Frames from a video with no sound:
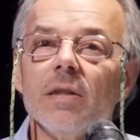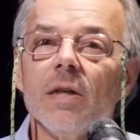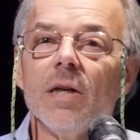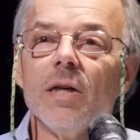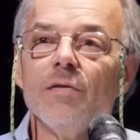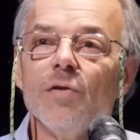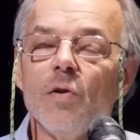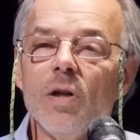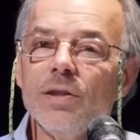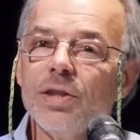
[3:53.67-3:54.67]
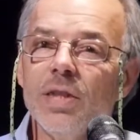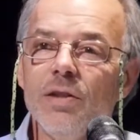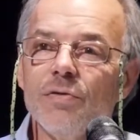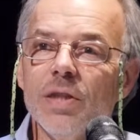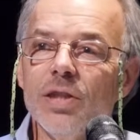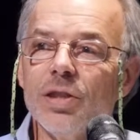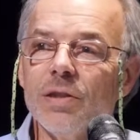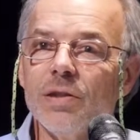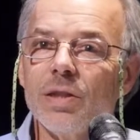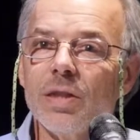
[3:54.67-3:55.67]
of all sea
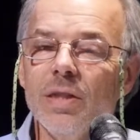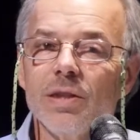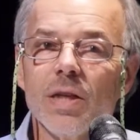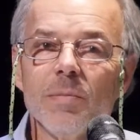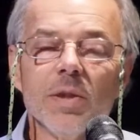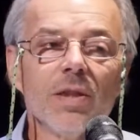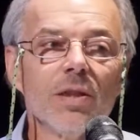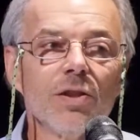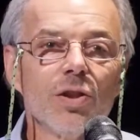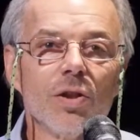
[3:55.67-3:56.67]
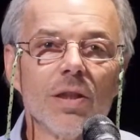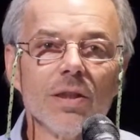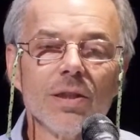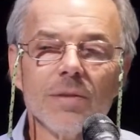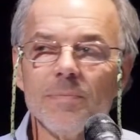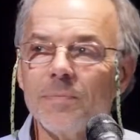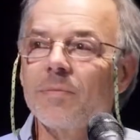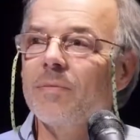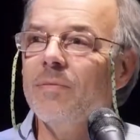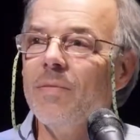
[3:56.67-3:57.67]
creatures, at least up until Jaws.
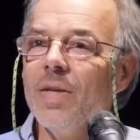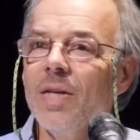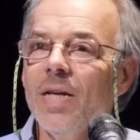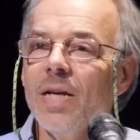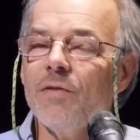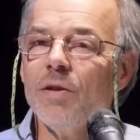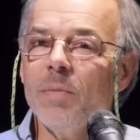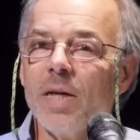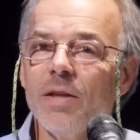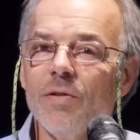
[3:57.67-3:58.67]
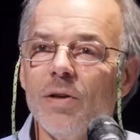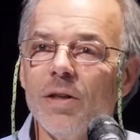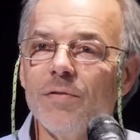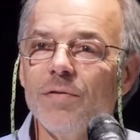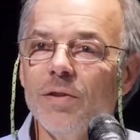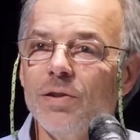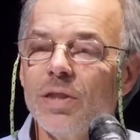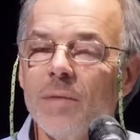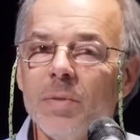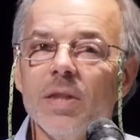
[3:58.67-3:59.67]
Everybody thought if you
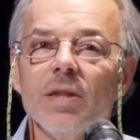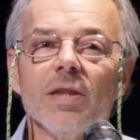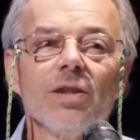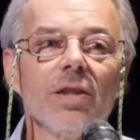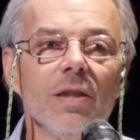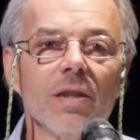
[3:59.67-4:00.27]
step into the sea,